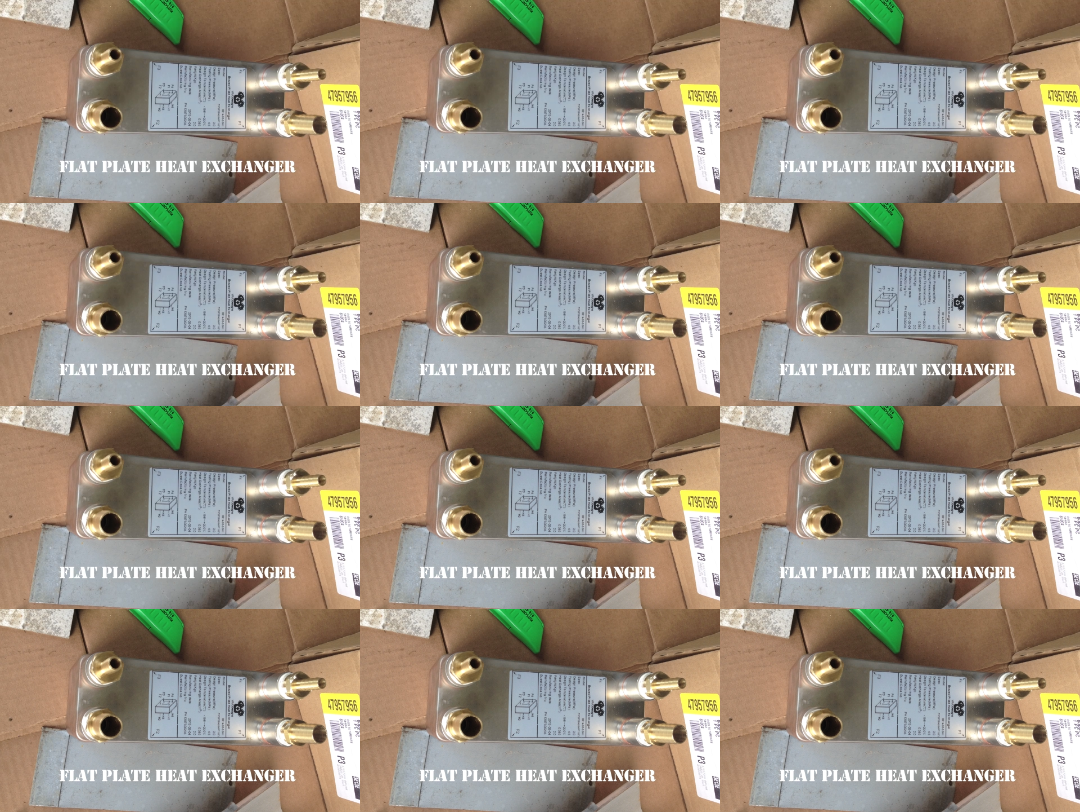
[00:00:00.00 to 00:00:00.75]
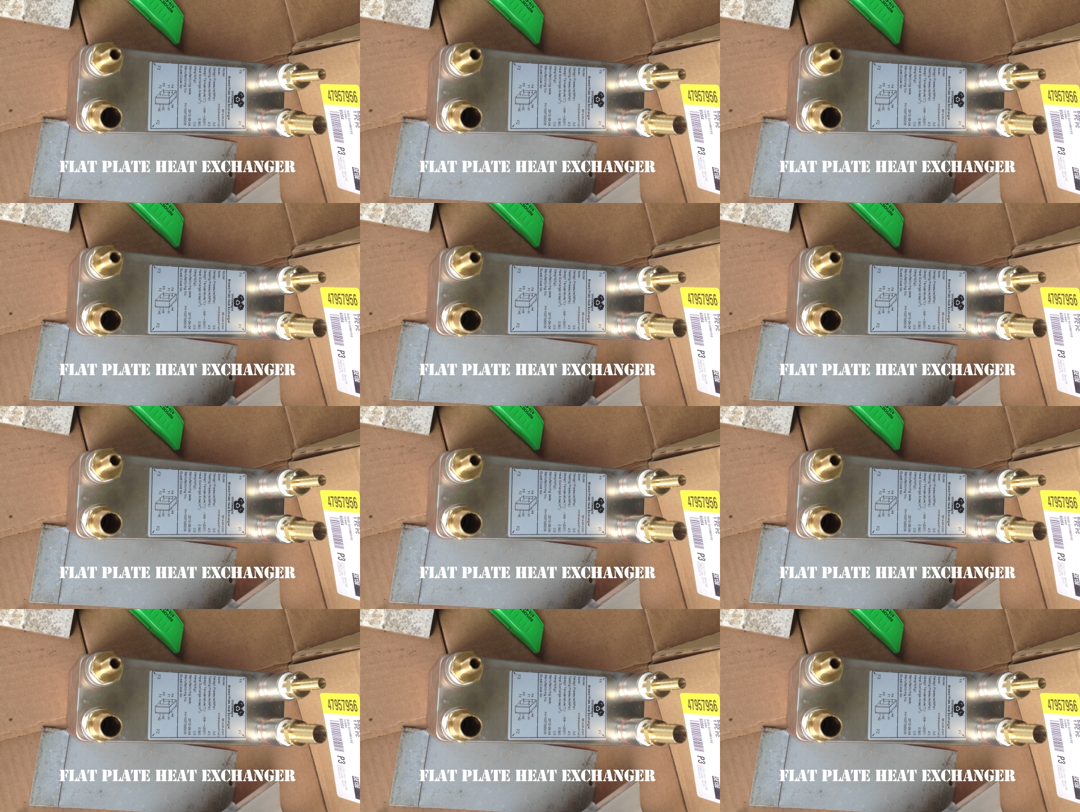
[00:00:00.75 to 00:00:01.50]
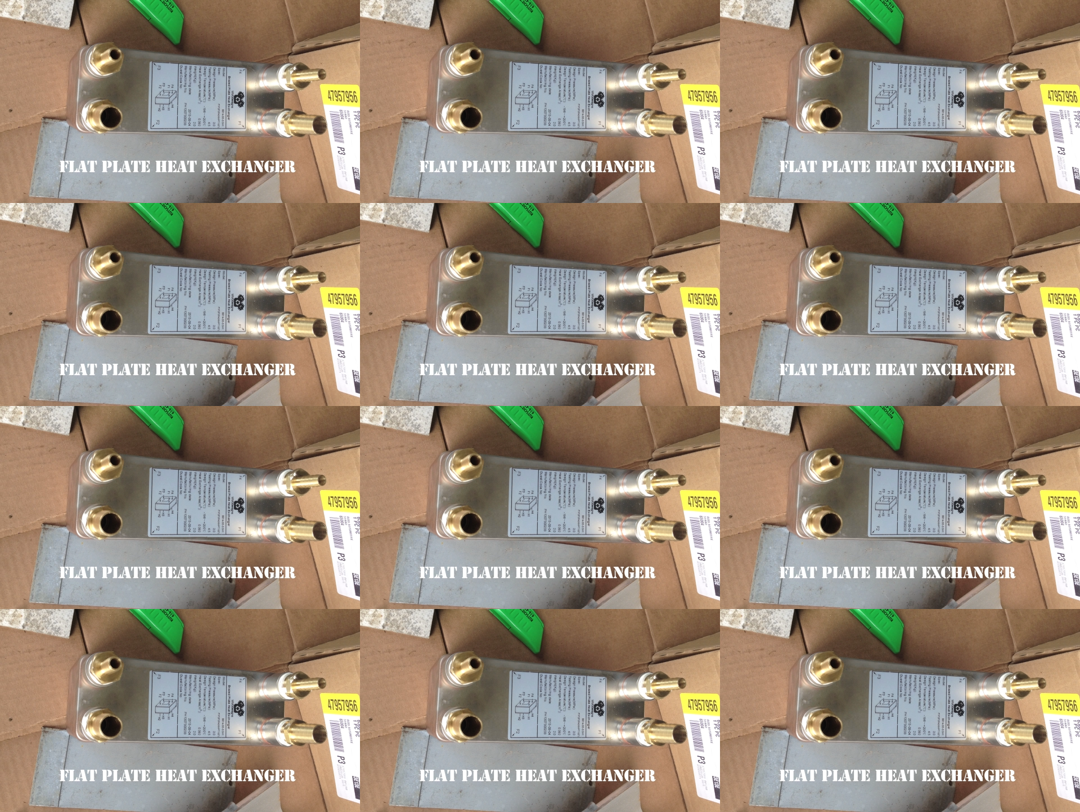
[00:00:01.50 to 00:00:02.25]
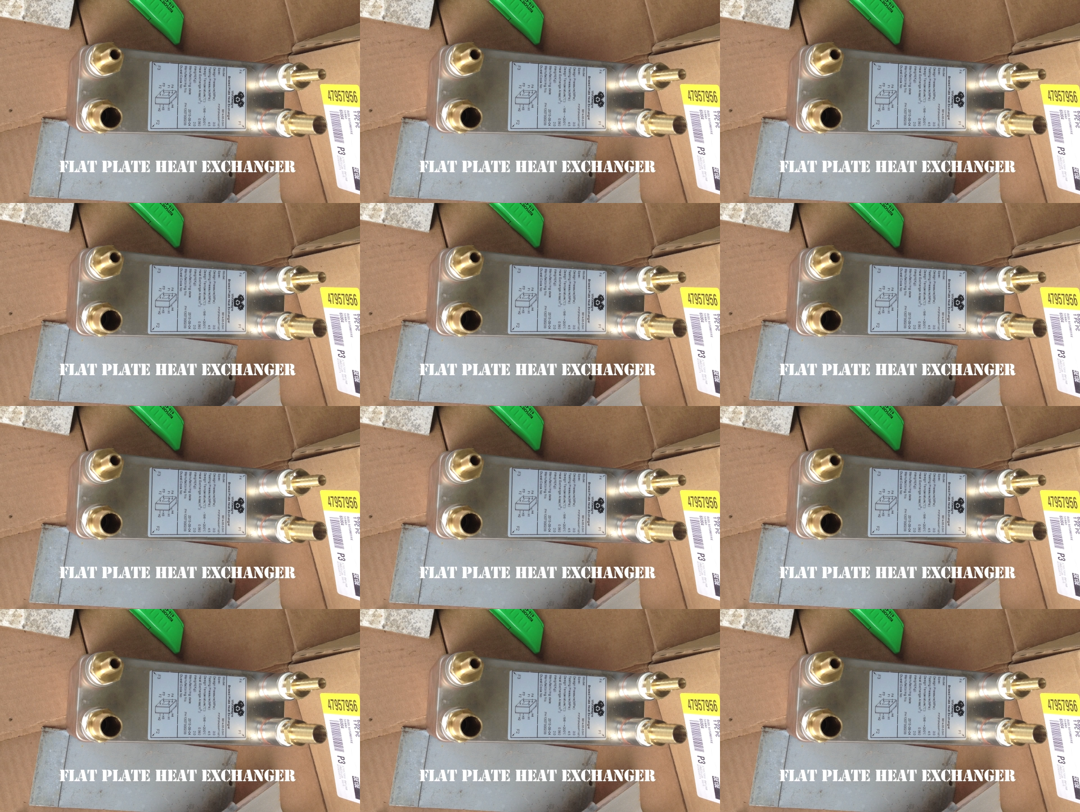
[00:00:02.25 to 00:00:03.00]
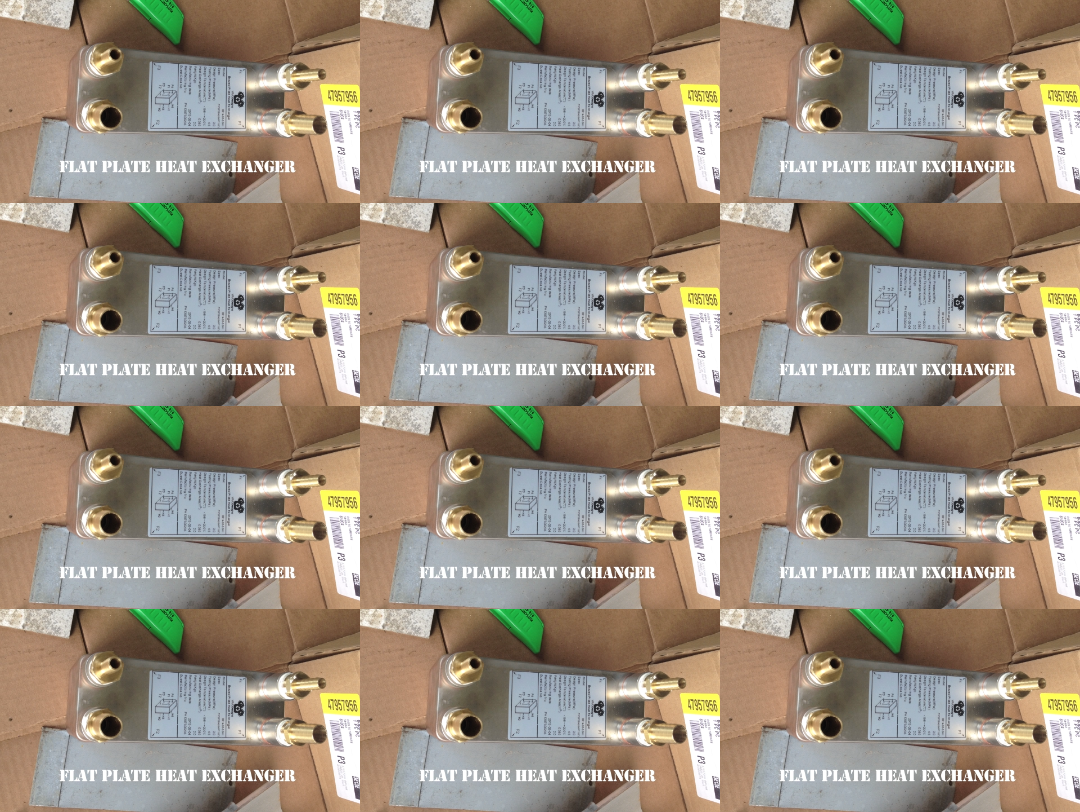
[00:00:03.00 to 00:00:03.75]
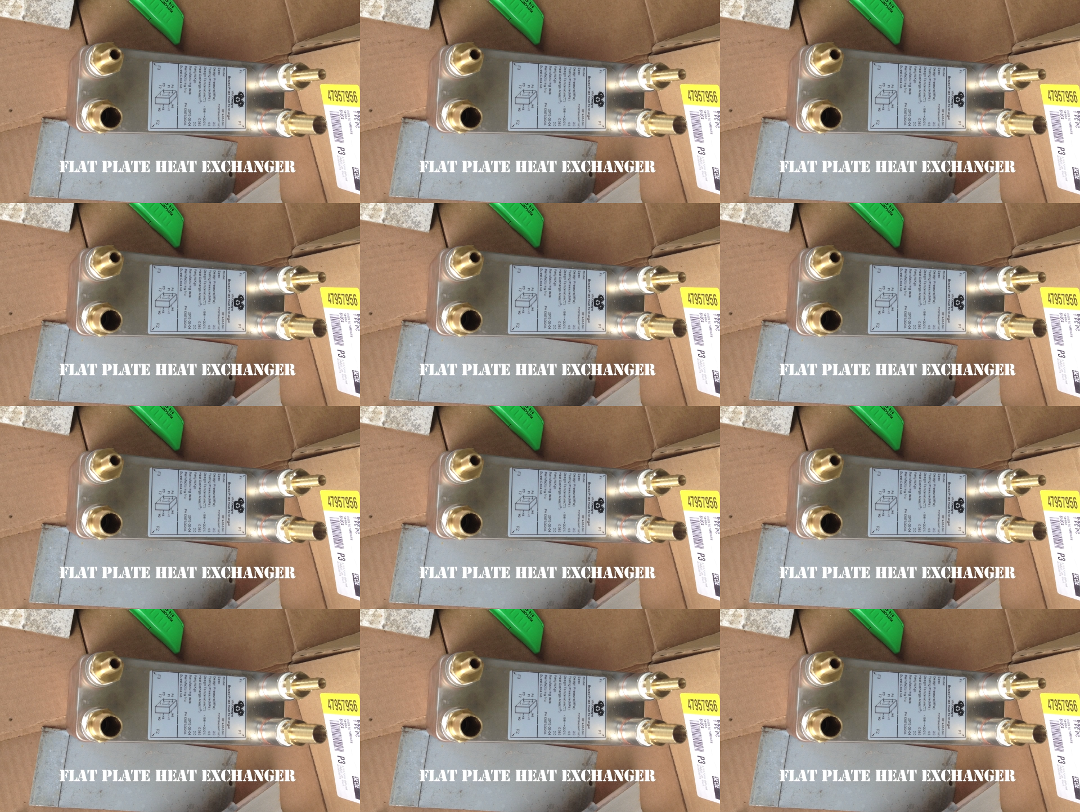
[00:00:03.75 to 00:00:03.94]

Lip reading: (no speaker visible)